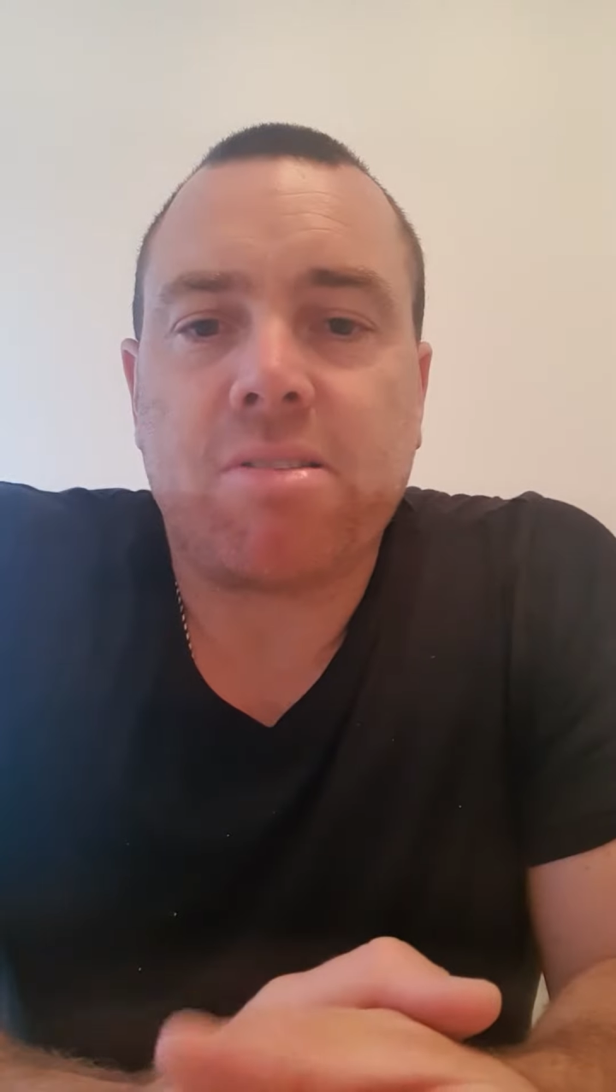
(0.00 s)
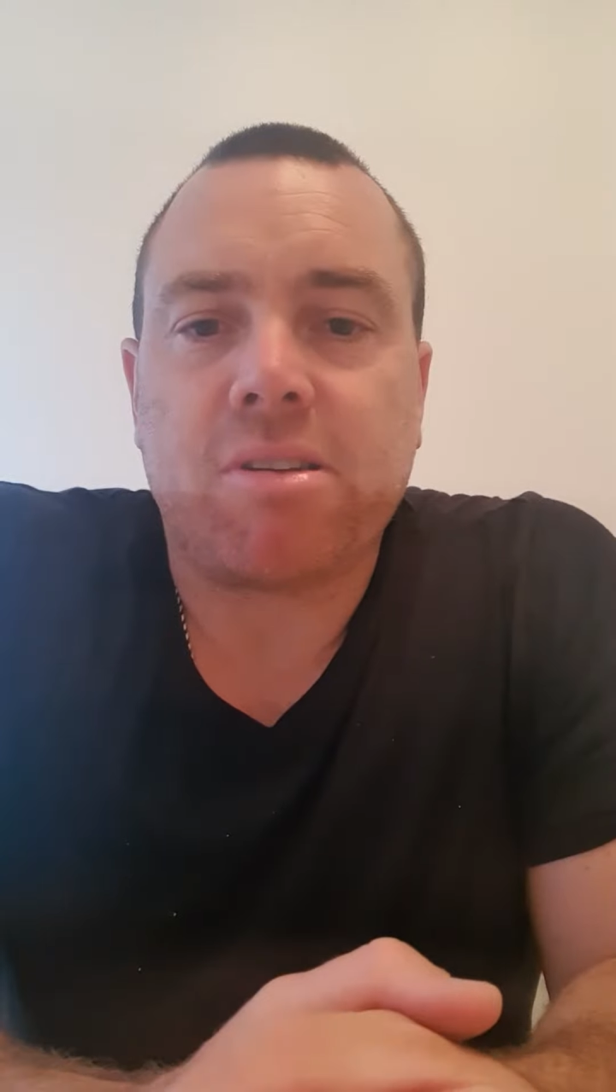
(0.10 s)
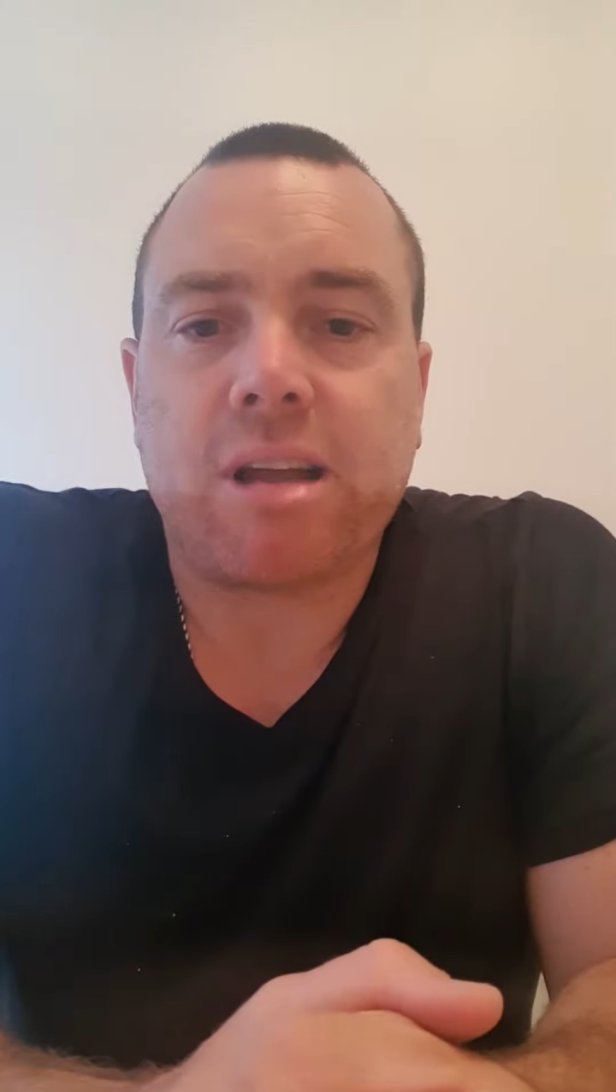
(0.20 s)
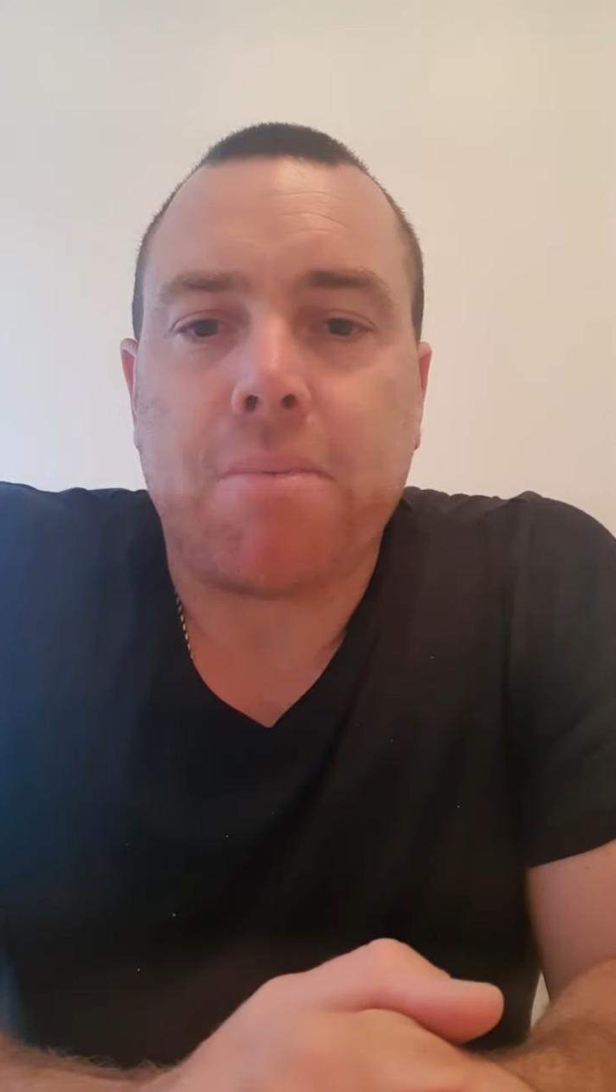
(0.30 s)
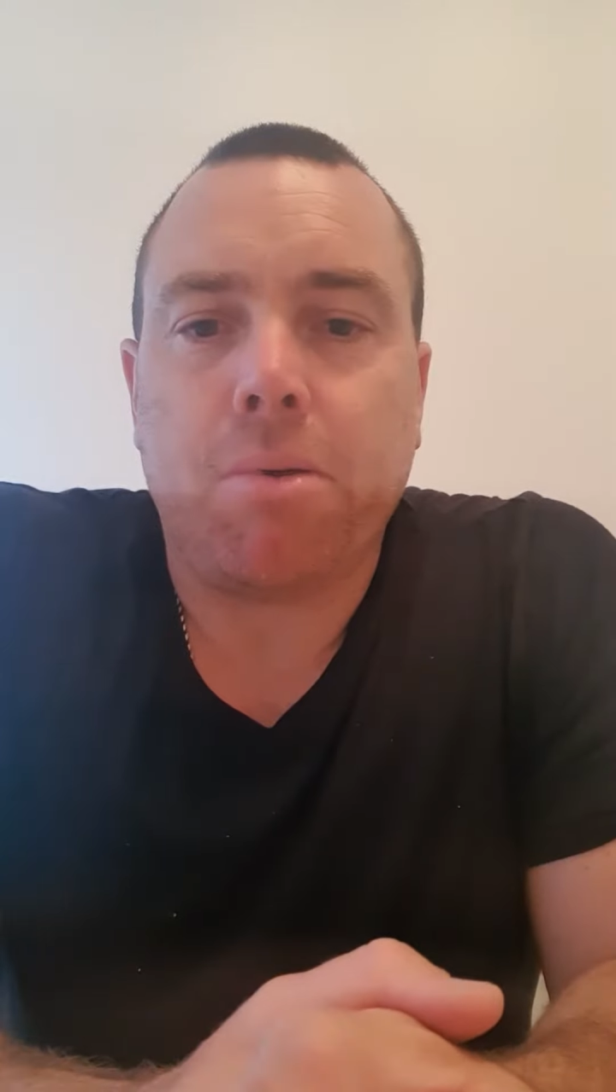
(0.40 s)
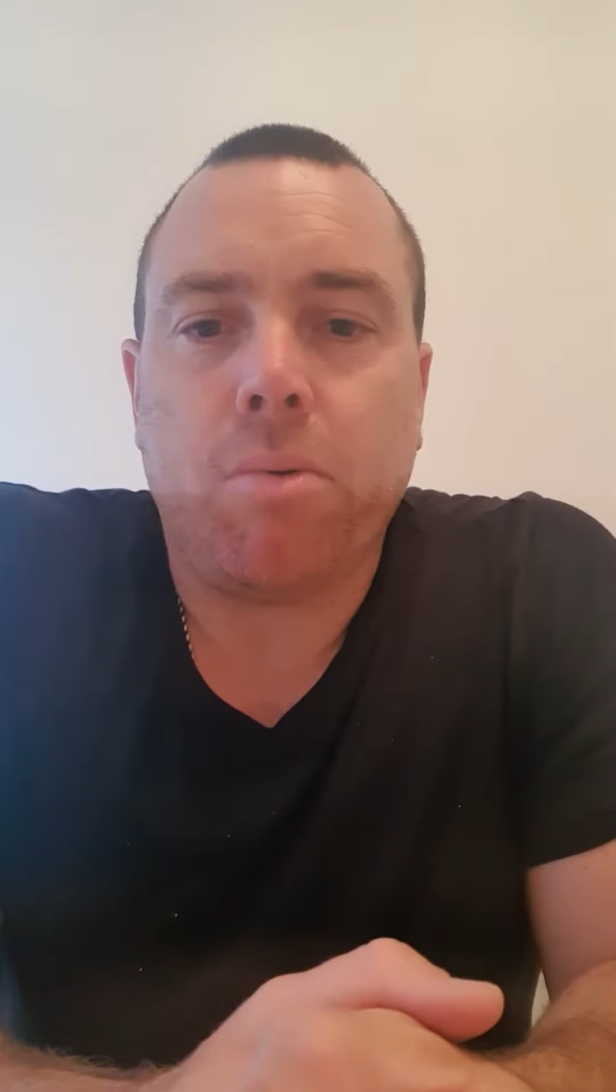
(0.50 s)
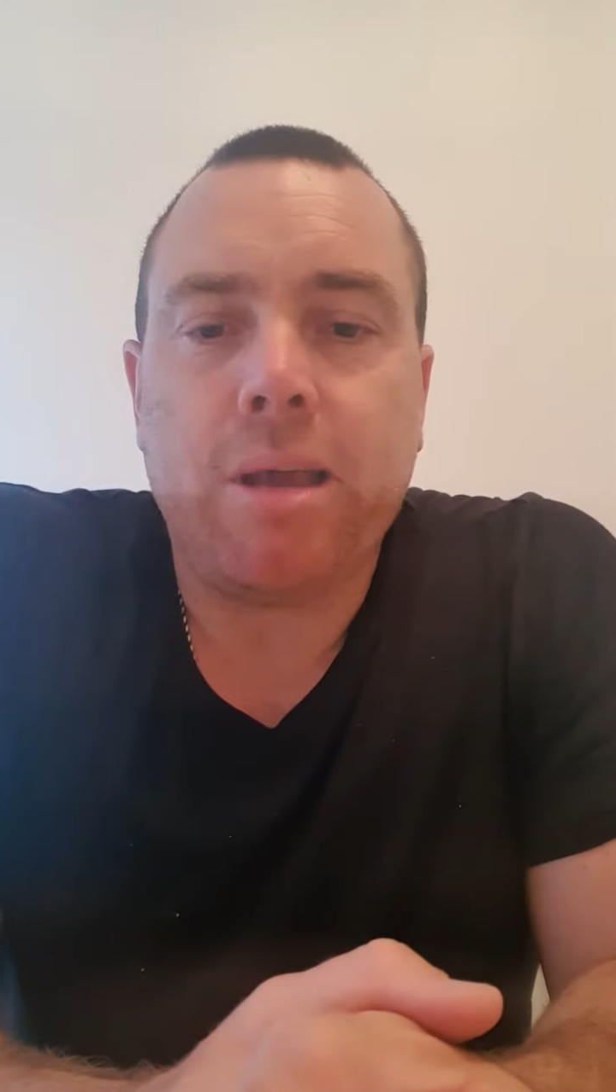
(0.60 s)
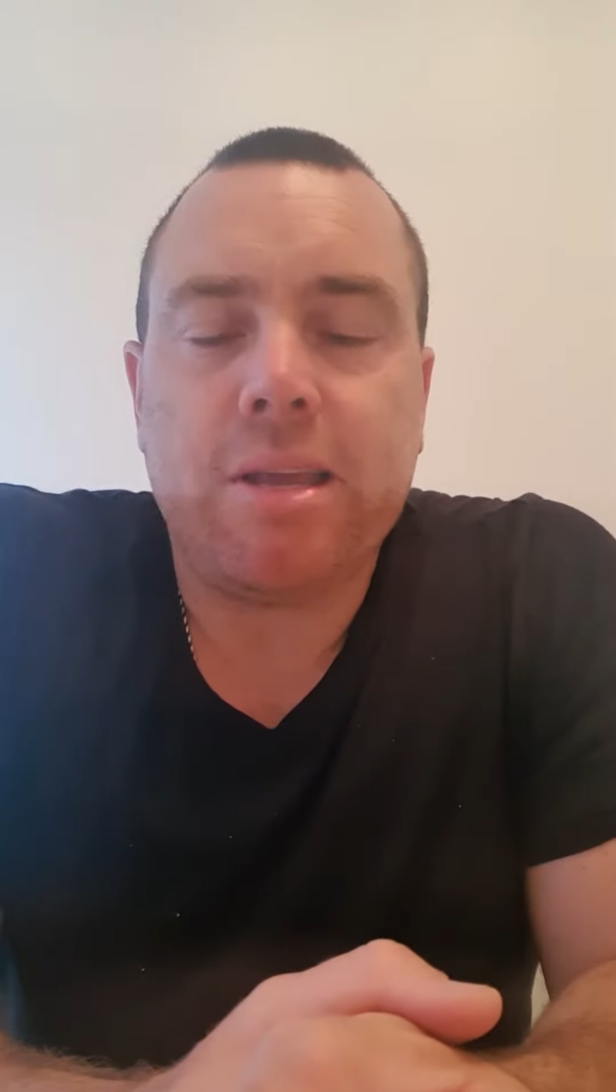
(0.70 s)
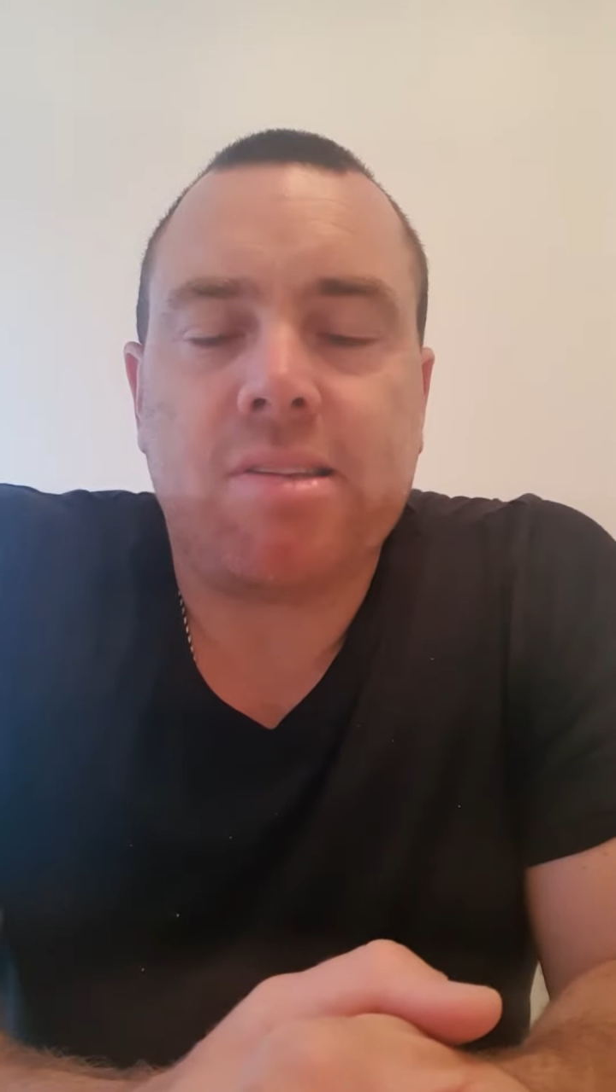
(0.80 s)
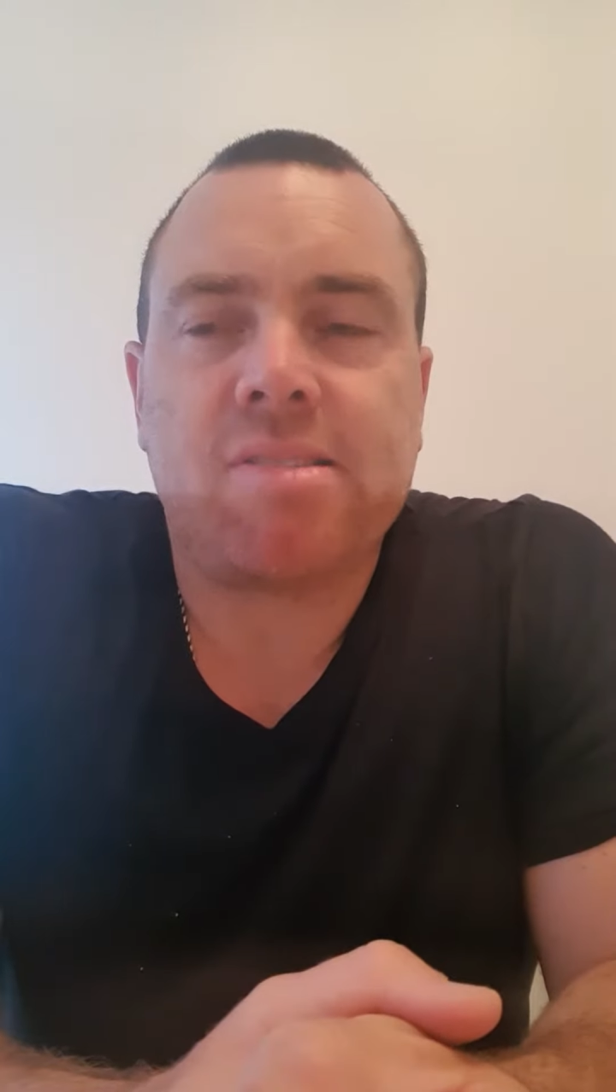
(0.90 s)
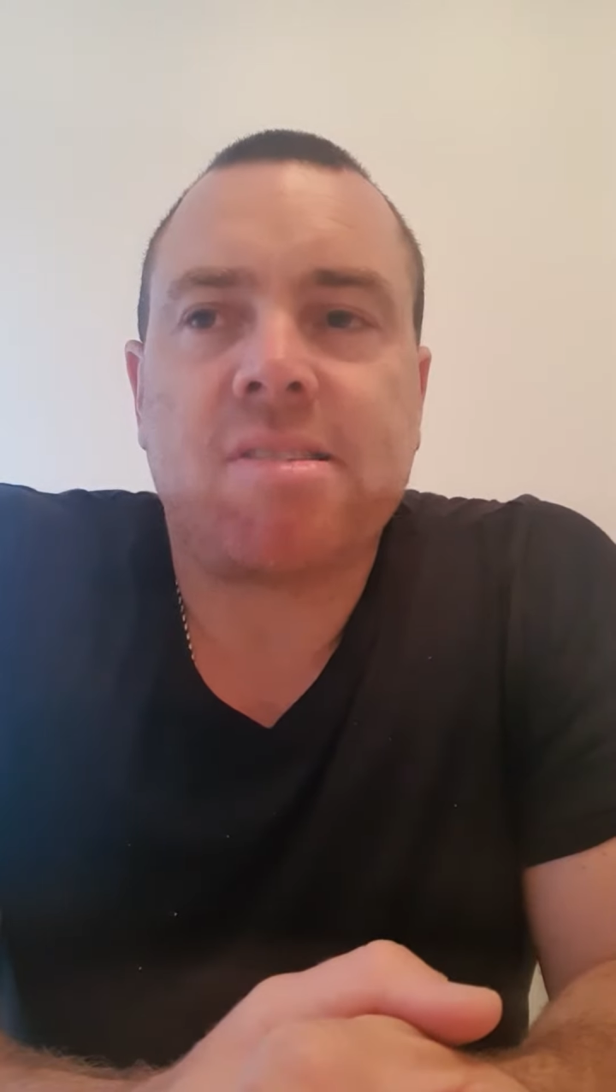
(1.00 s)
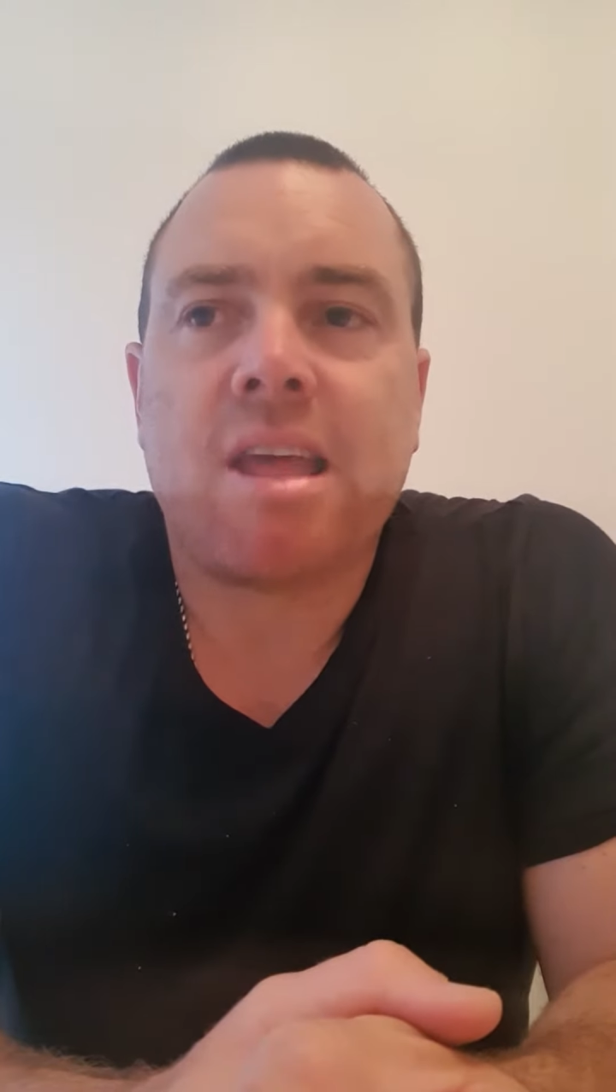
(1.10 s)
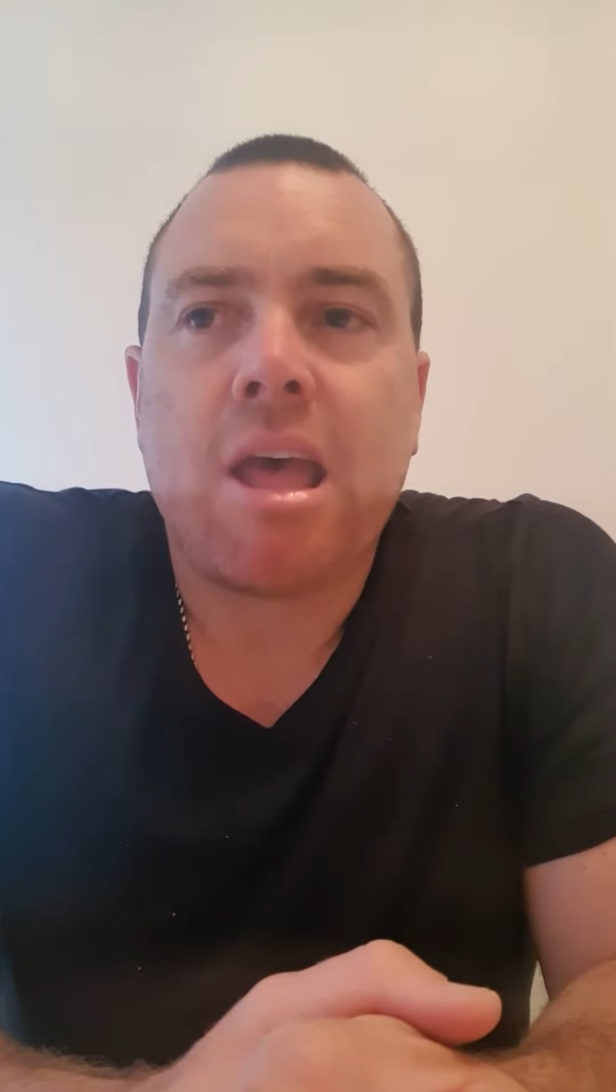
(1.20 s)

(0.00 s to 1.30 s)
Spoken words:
so a couple of weeks.